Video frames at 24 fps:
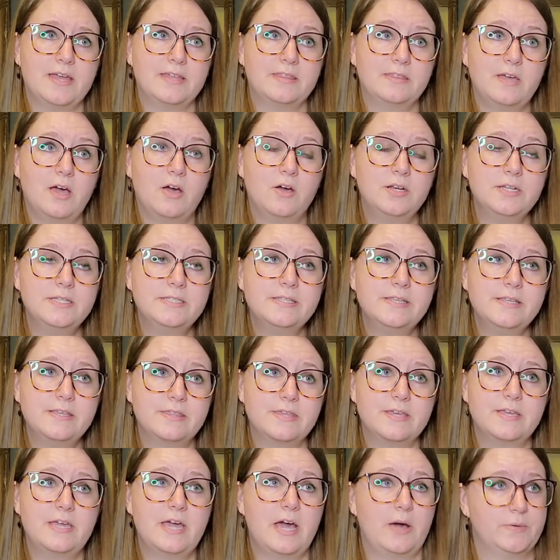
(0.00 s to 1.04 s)
I honestly
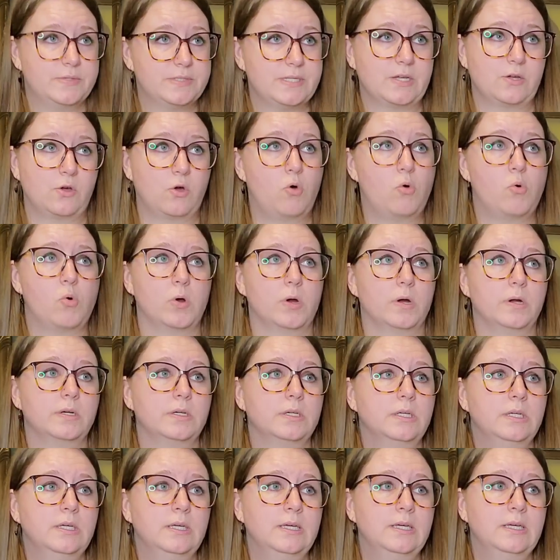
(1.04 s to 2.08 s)
think I was in court
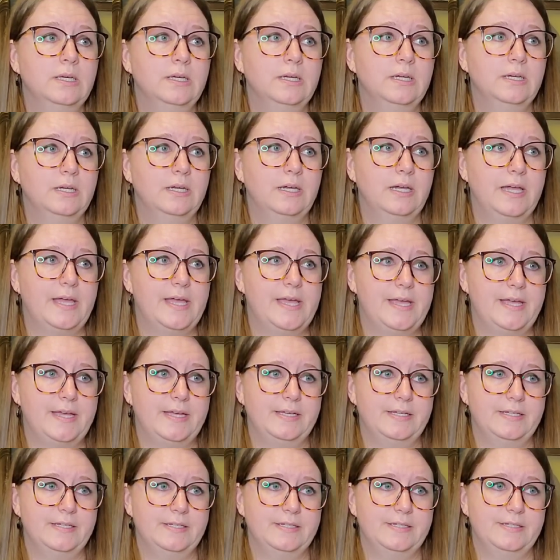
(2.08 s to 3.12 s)

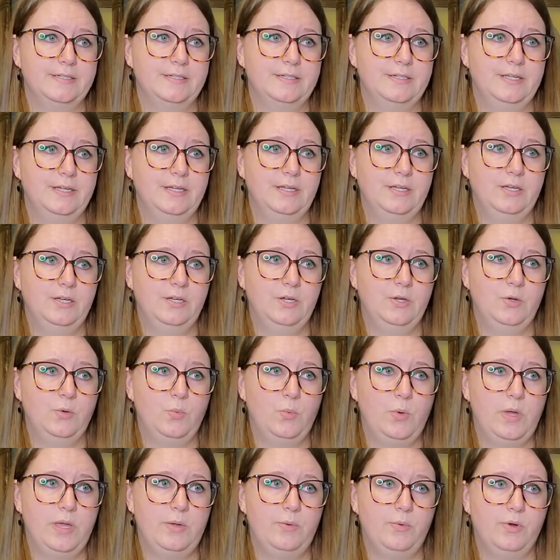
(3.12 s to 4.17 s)
and
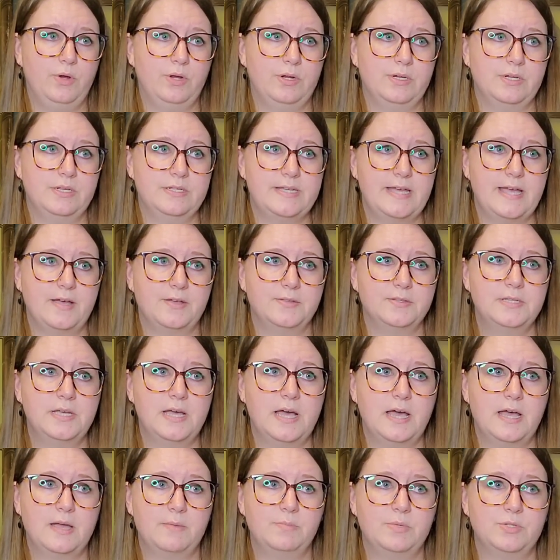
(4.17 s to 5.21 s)
we were in a
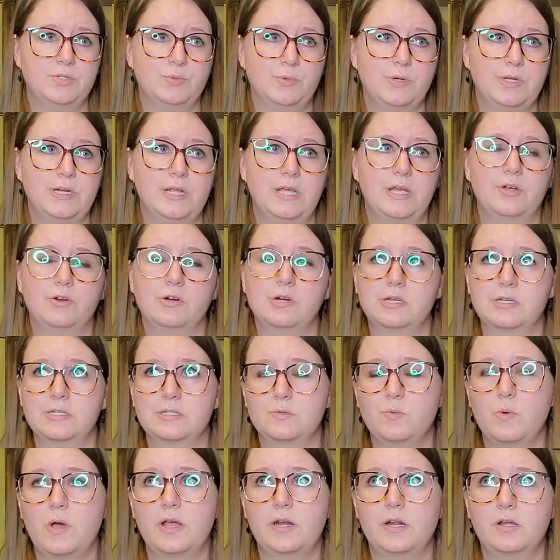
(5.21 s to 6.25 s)
downtime between
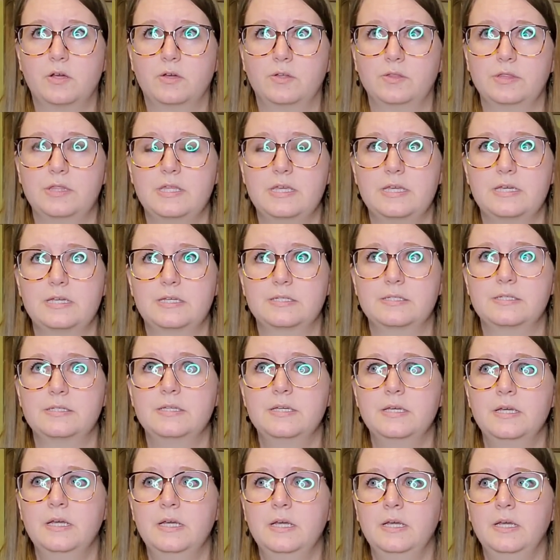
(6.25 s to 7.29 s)
hearings waiting on things
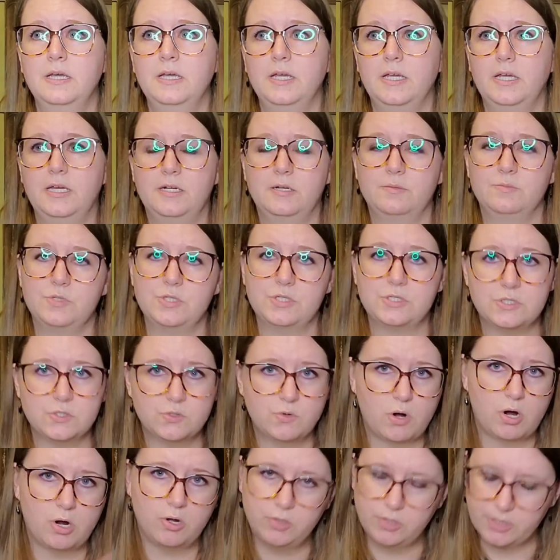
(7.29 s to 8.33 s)
and I'm just
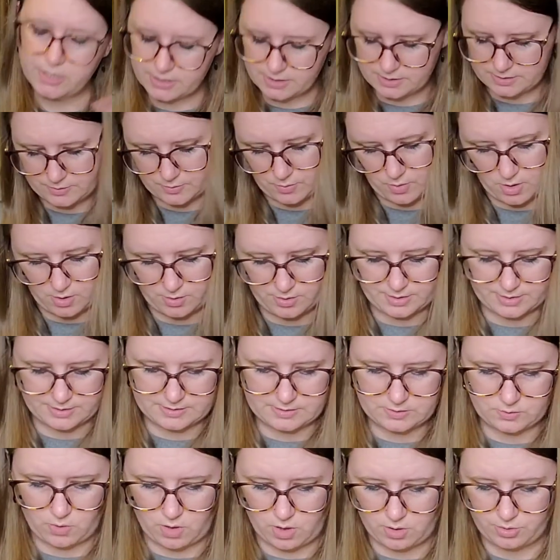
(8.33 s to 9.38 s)
scrolling,
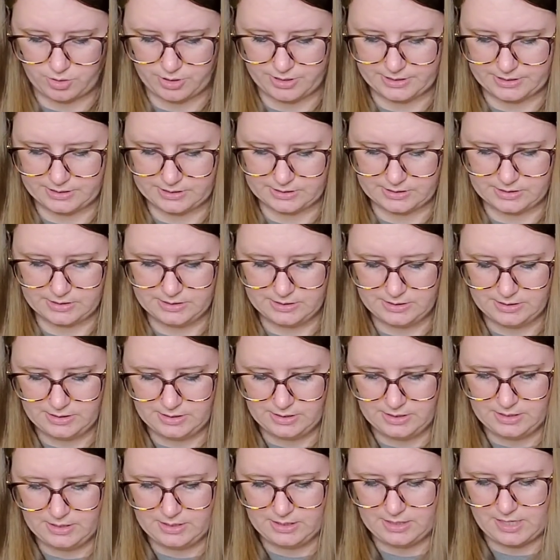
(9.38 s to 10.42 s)
scrolling, scrolling
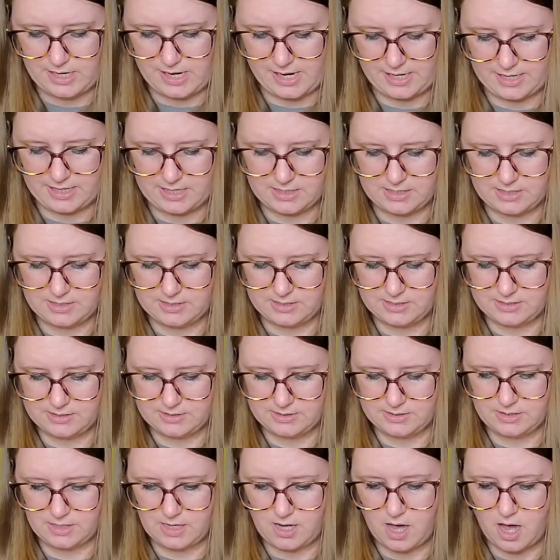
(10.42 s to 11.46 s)

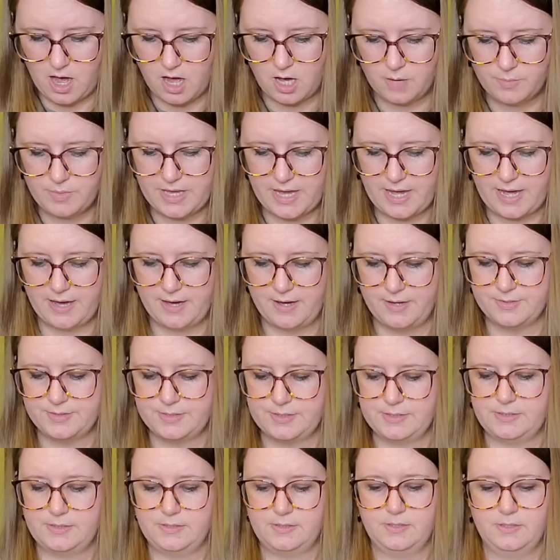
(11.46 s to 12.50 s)
and Hobby
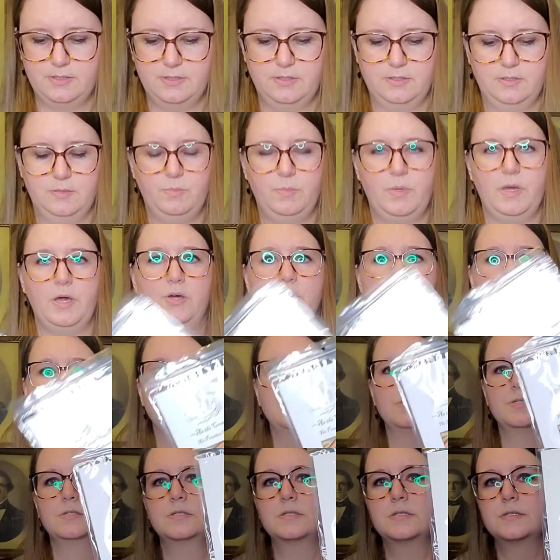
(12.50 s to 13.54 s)
House
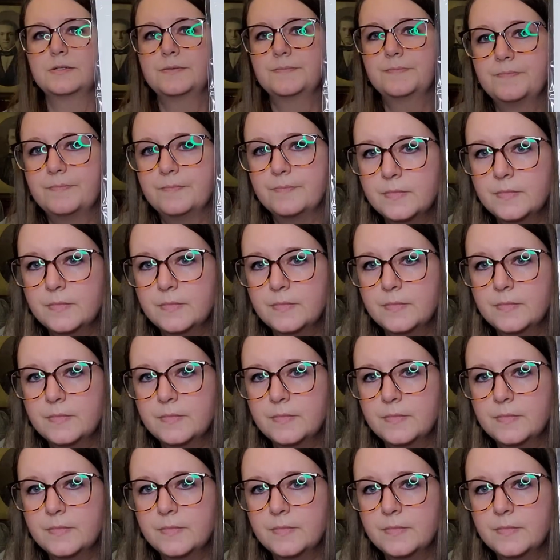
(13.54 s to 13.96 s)
posts